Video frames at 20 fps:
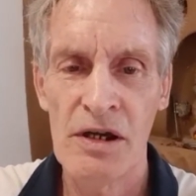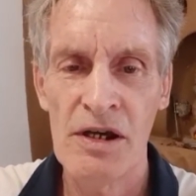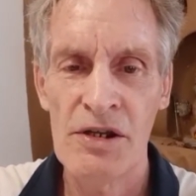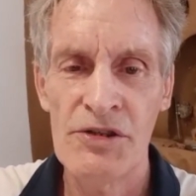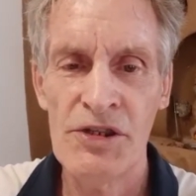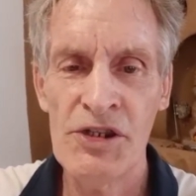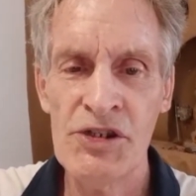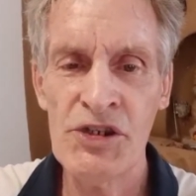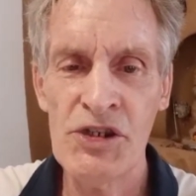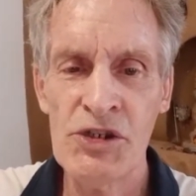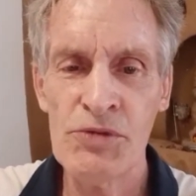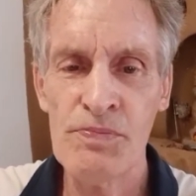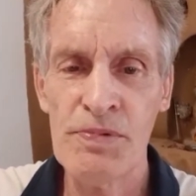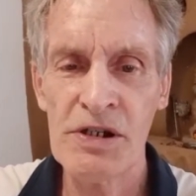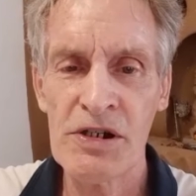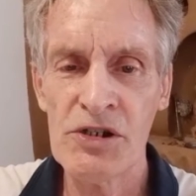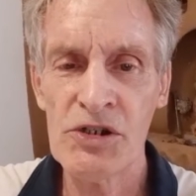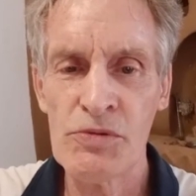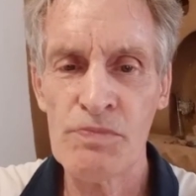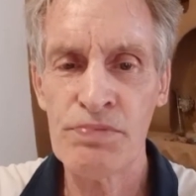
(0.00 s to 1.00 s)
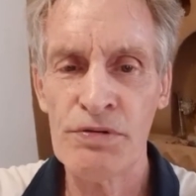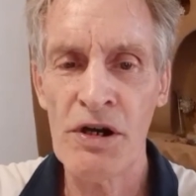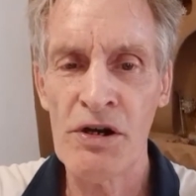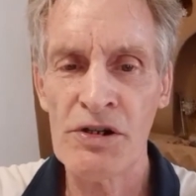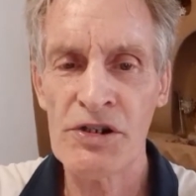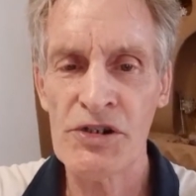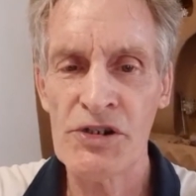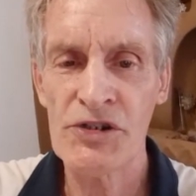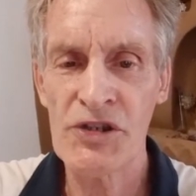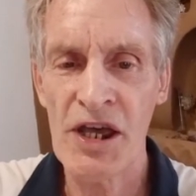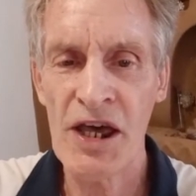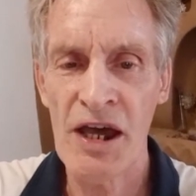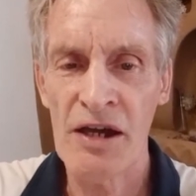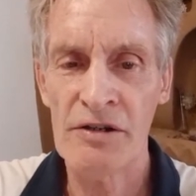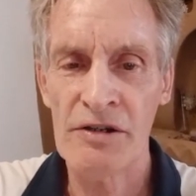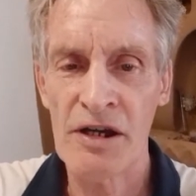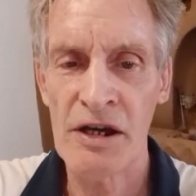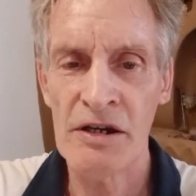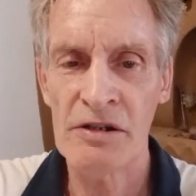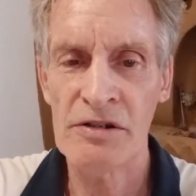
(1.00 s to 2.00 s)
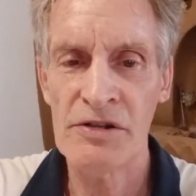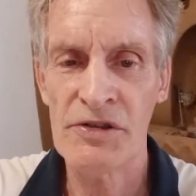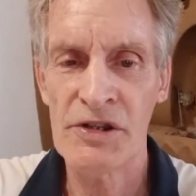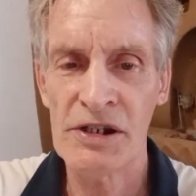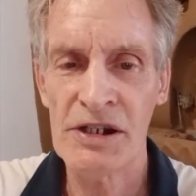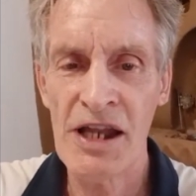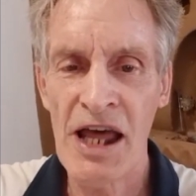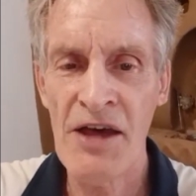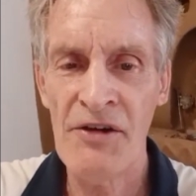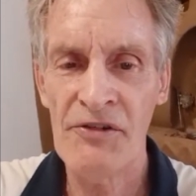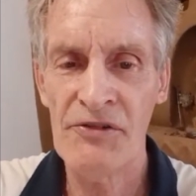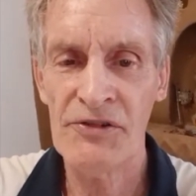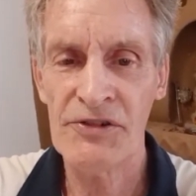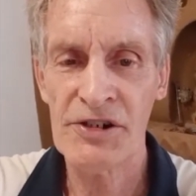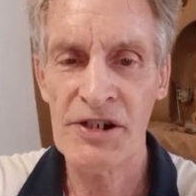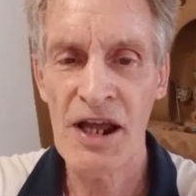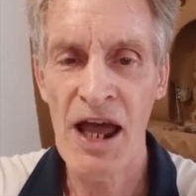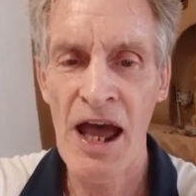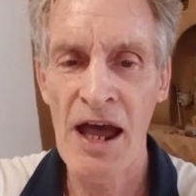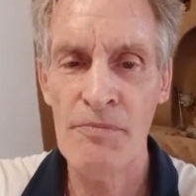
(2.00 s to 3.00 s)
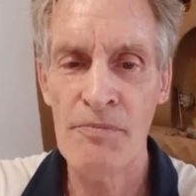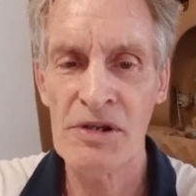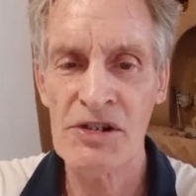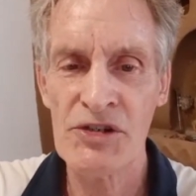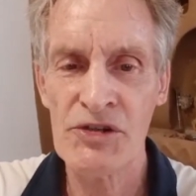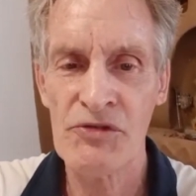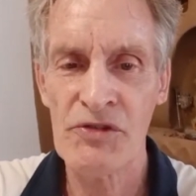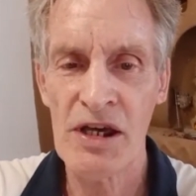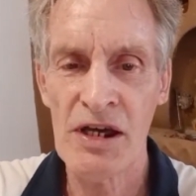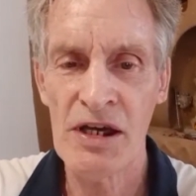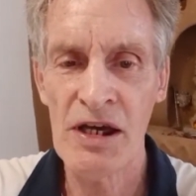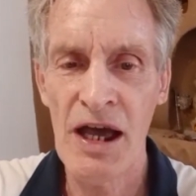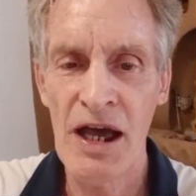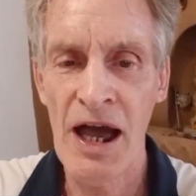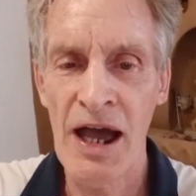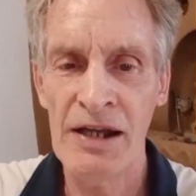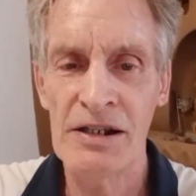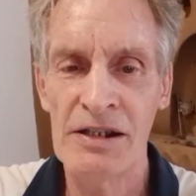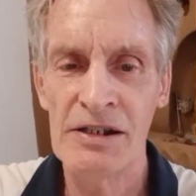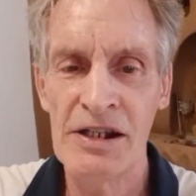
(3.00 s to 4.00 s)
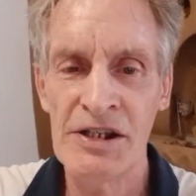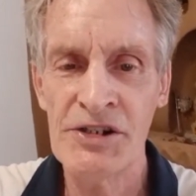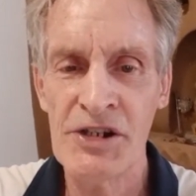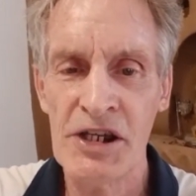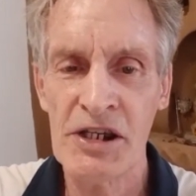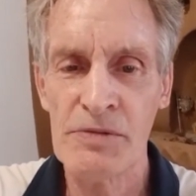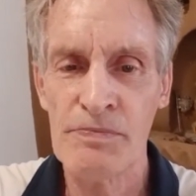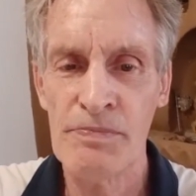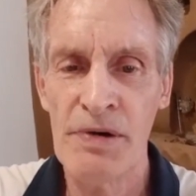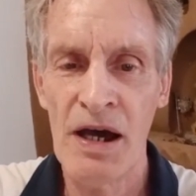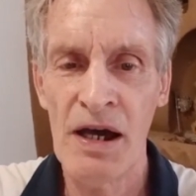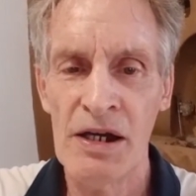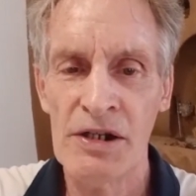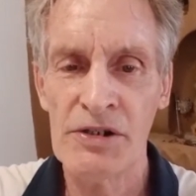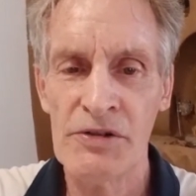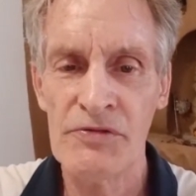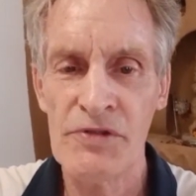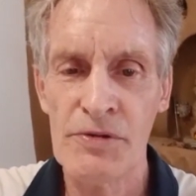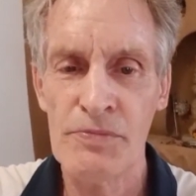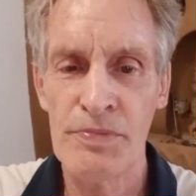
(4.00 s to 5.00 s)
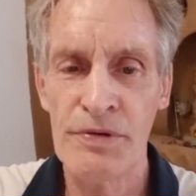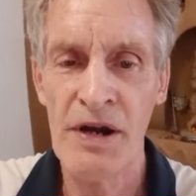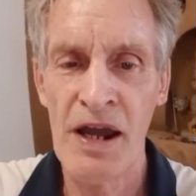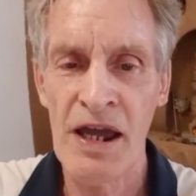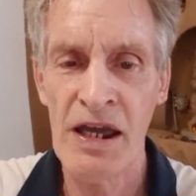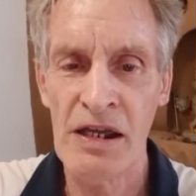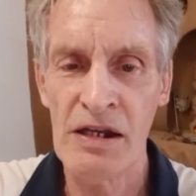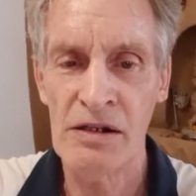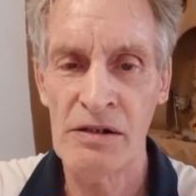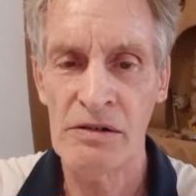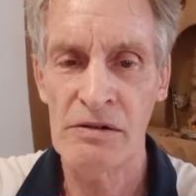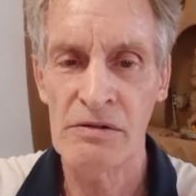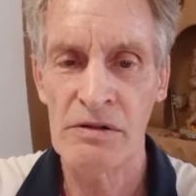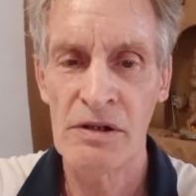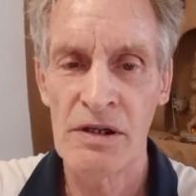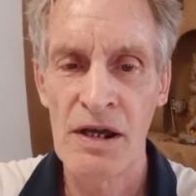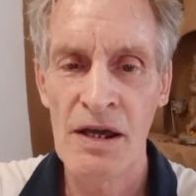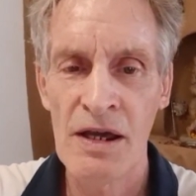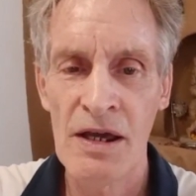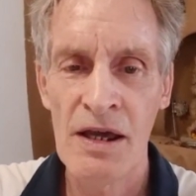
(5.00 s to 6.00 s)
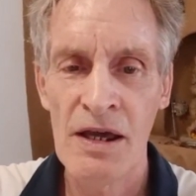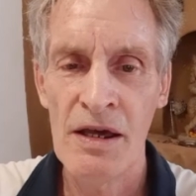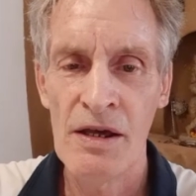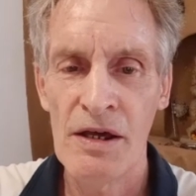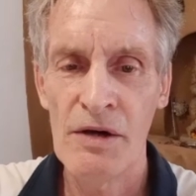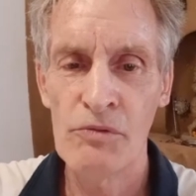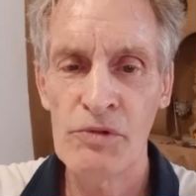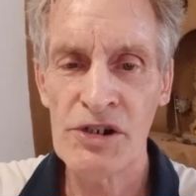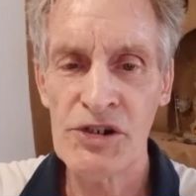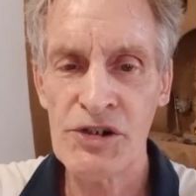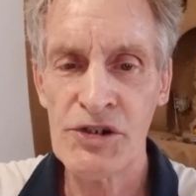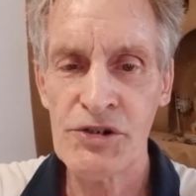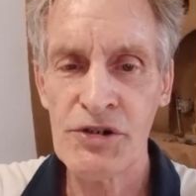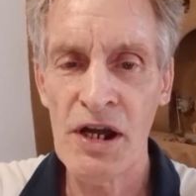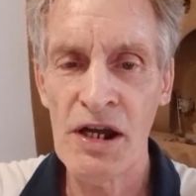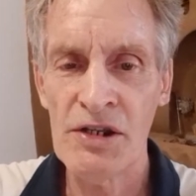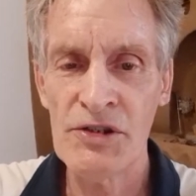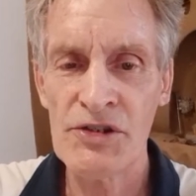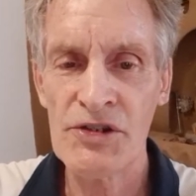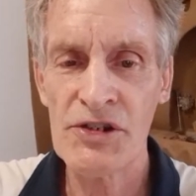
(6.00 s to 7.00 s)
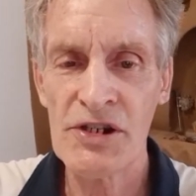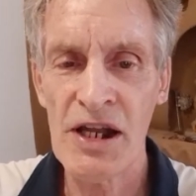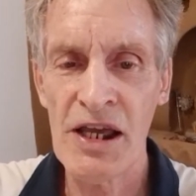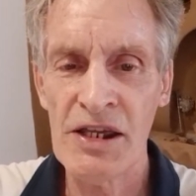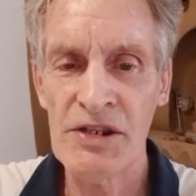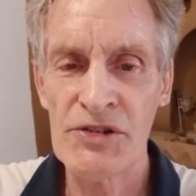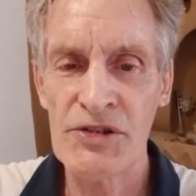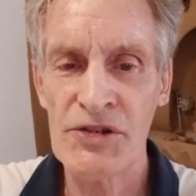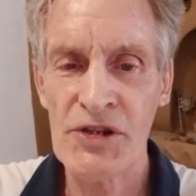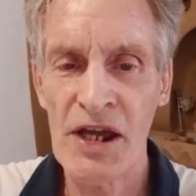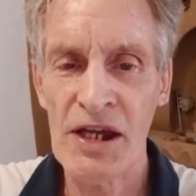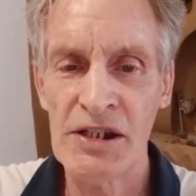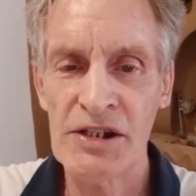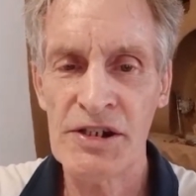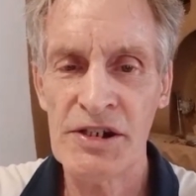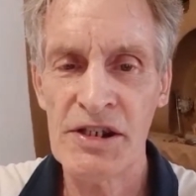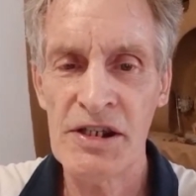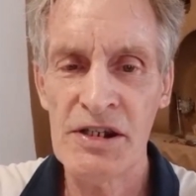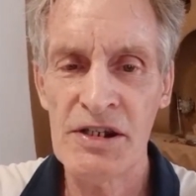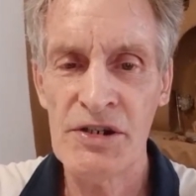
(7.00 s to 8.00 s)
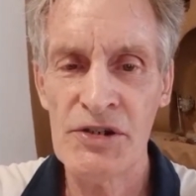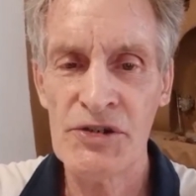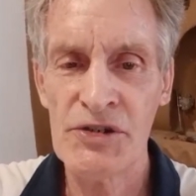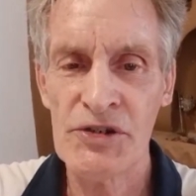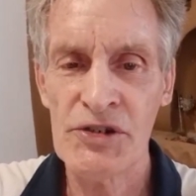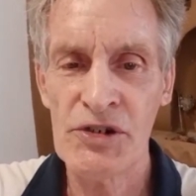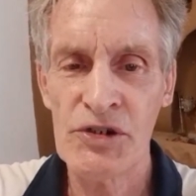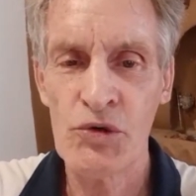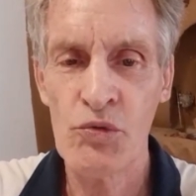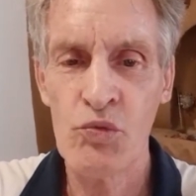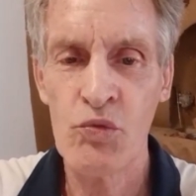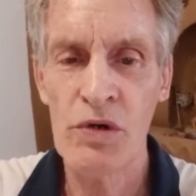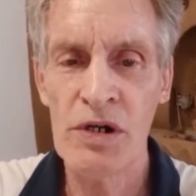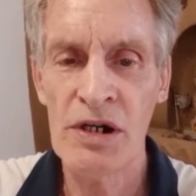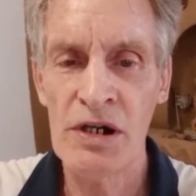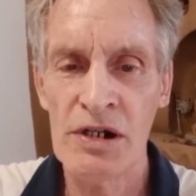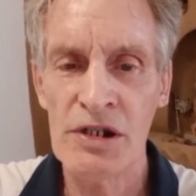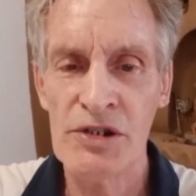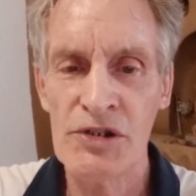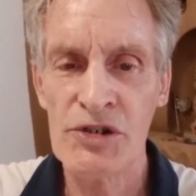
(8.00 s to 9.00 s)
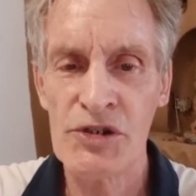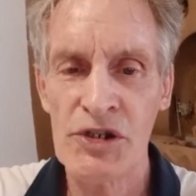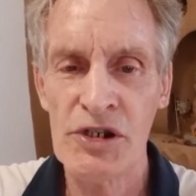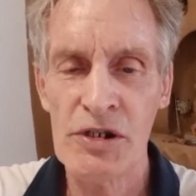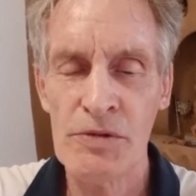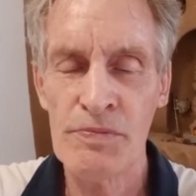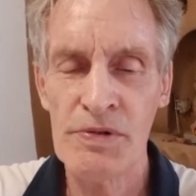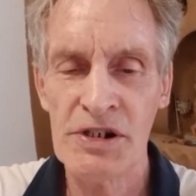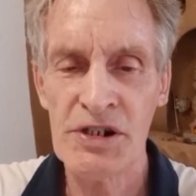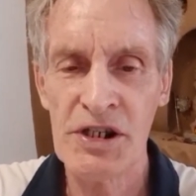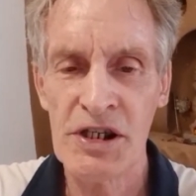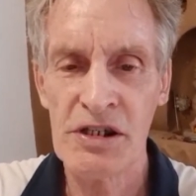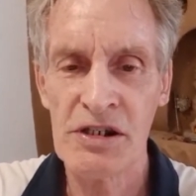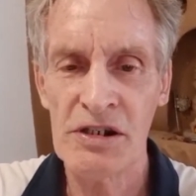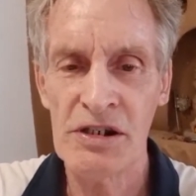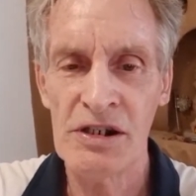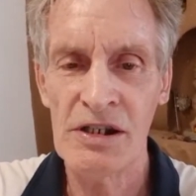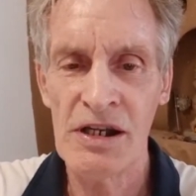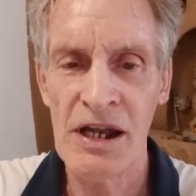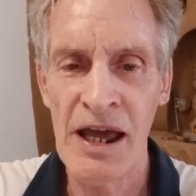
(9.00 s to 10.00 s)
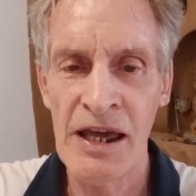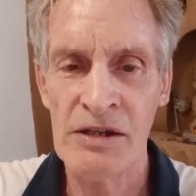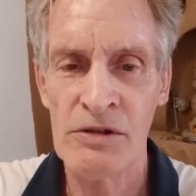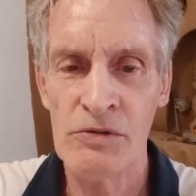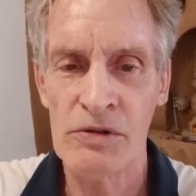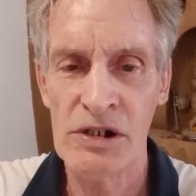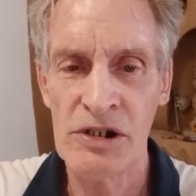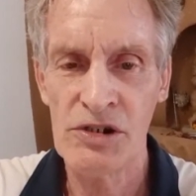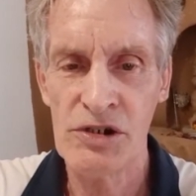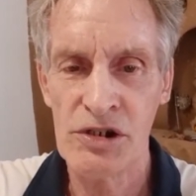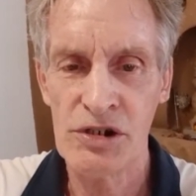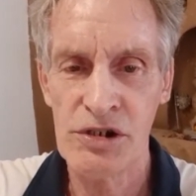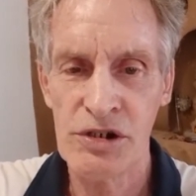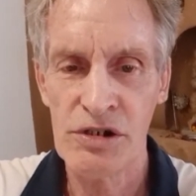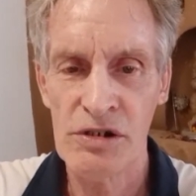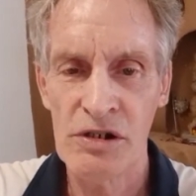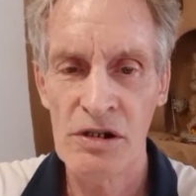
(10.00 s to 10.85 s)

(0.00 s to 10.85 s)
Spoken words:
This is because Broca's area in the left hemisphere, analytic part of the brain, which translates ideas into words in a particular language,